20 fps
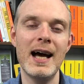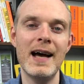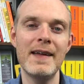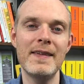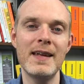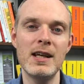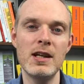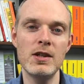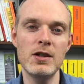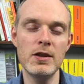
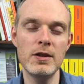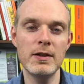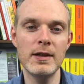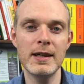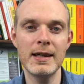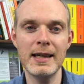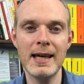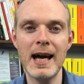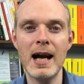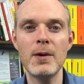And then you
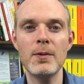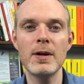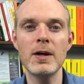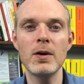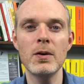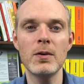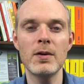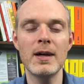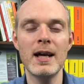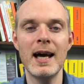can
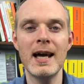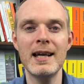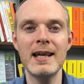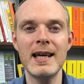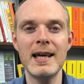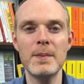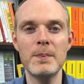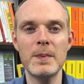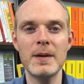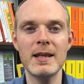carry on and
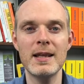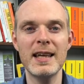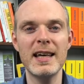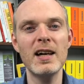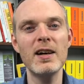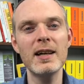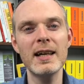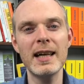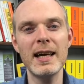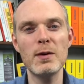they
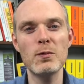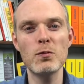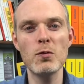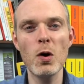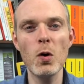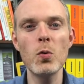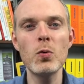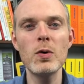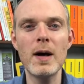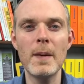kind of get
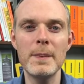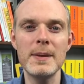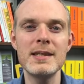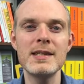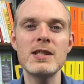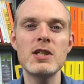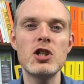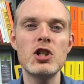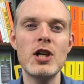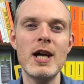rolled up
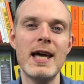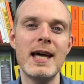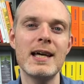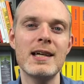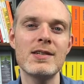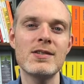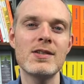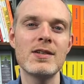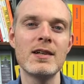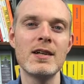into
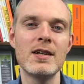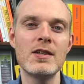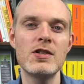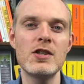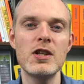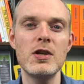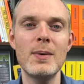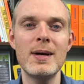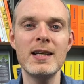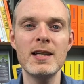shares.
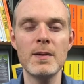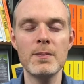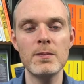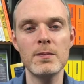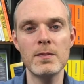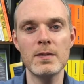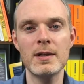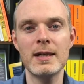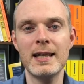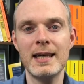So you end
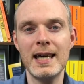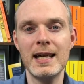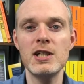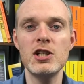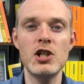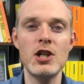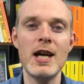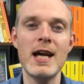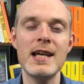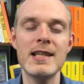up
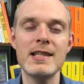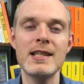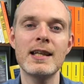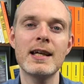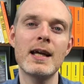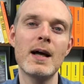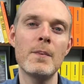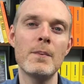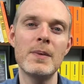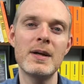getting shares in
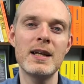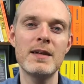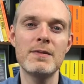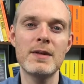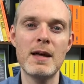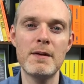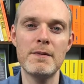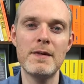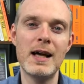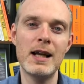the company
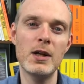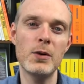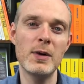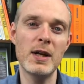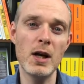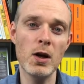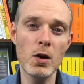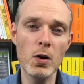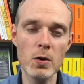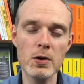for that value
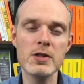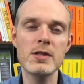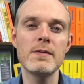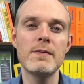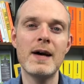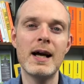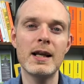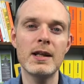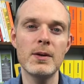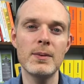and it locks
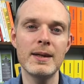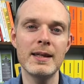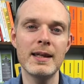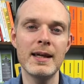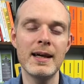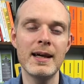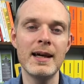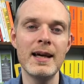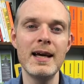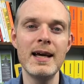the value in
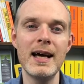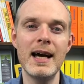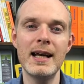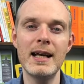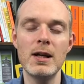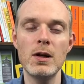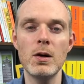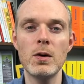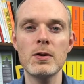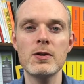there
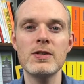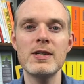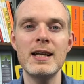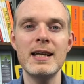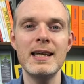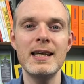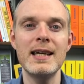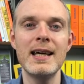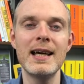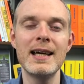and it locks
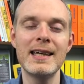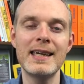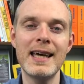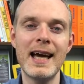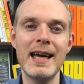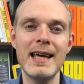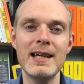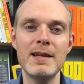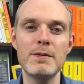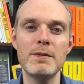any
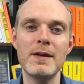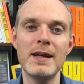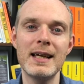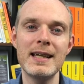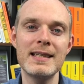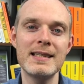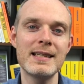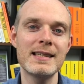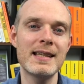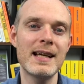gain for
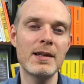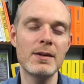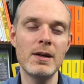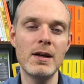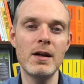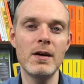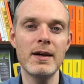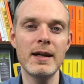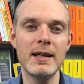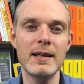later down
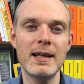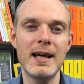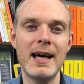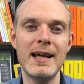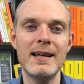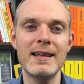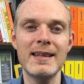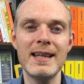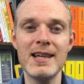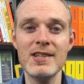the line.
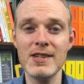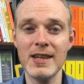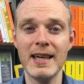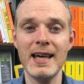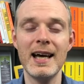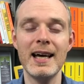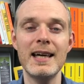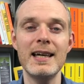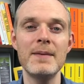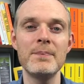And that's
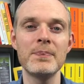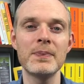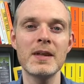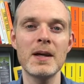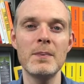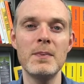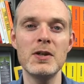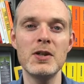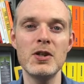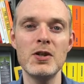okay,
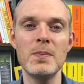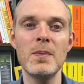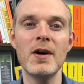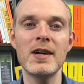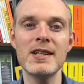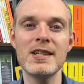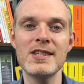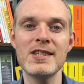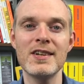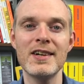but you
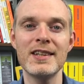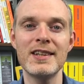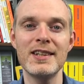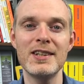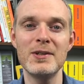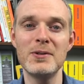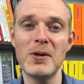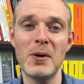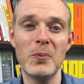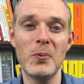might decide
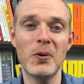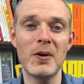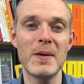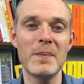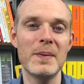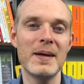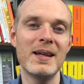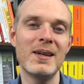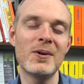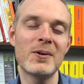that you don't want
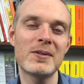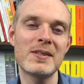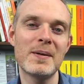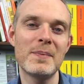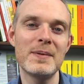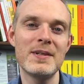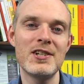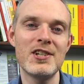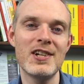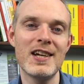it being locked
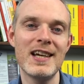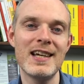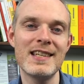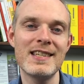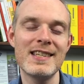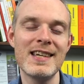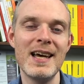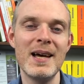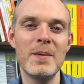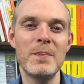up in
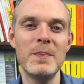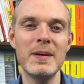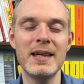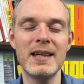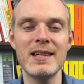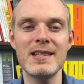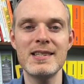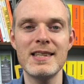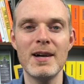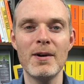shares
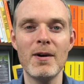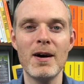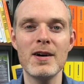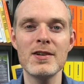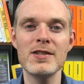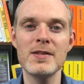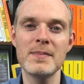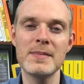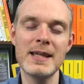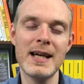because there
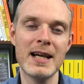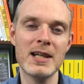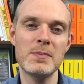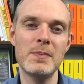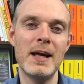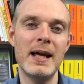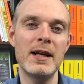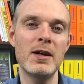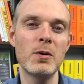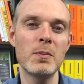are some tax
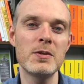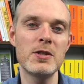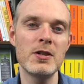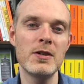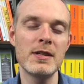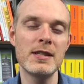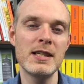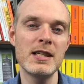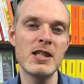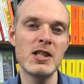planning
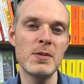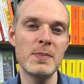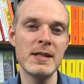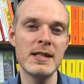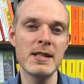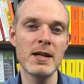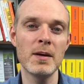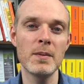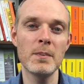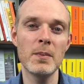opportunities to
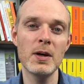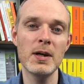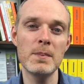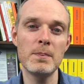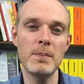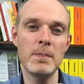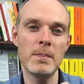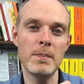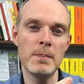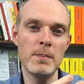be done
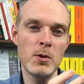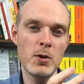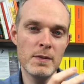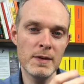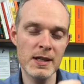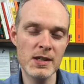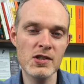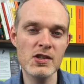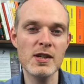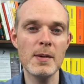by
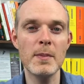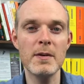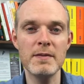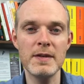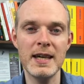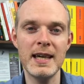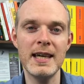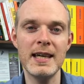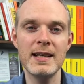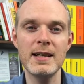moving some
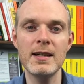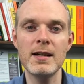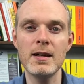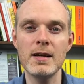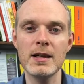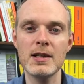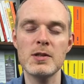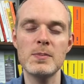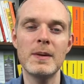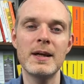of it in, and
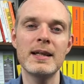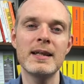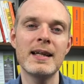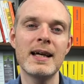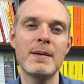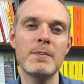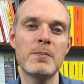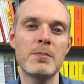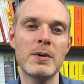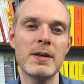I'll explain
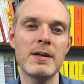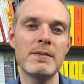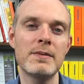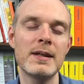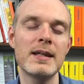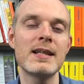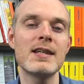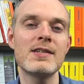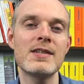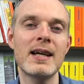that
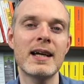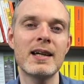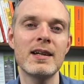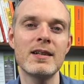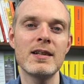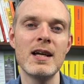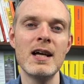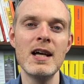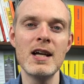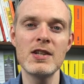briefly in a
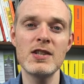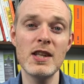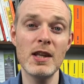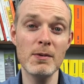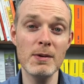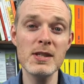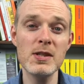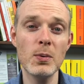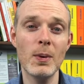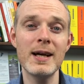second. So
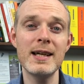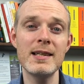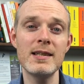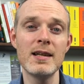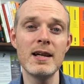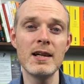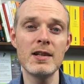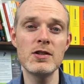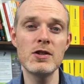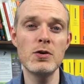there is a
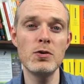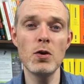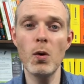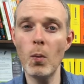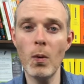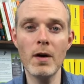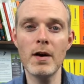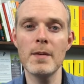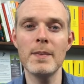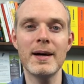way to
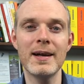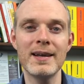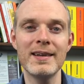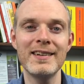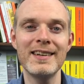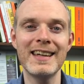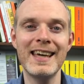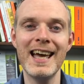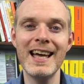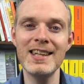not worry about
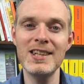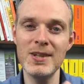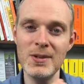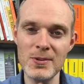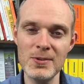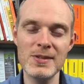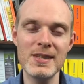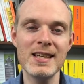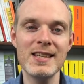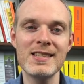it. You can
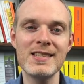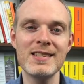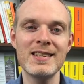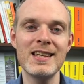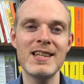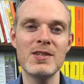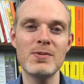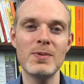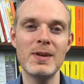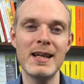use
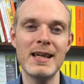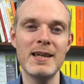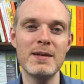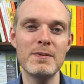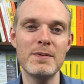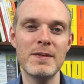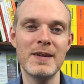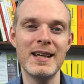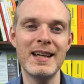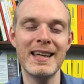this
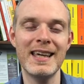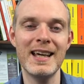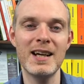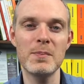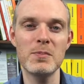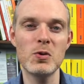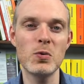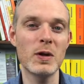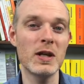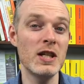relief. And again,
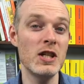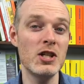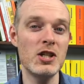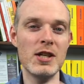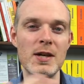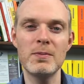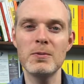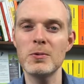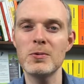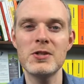I'm talking in
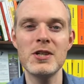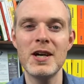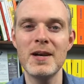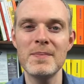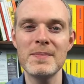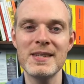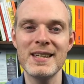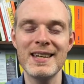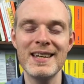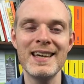general
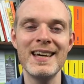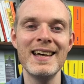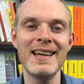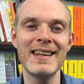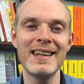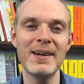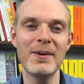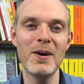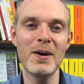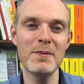terms here.
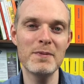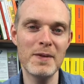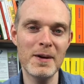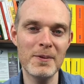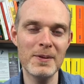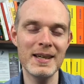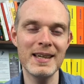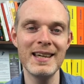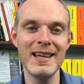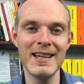There are
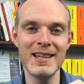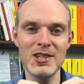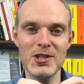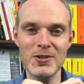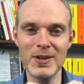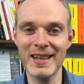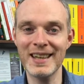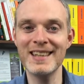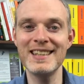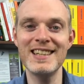very
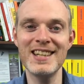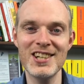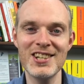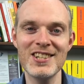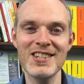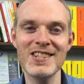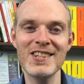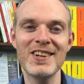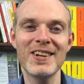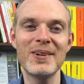strict
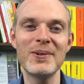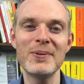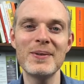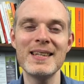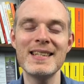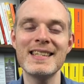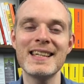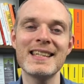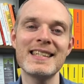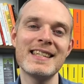conditions like all
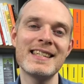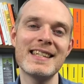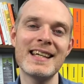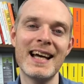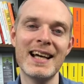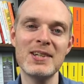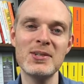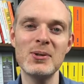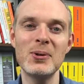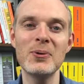these things in
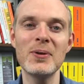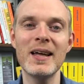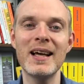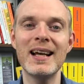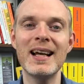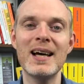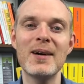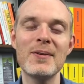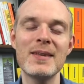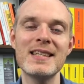tax law
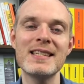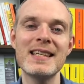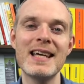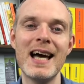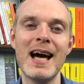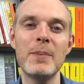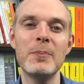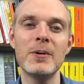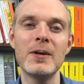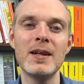that allow this
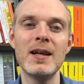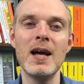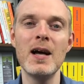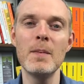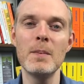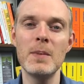to happen.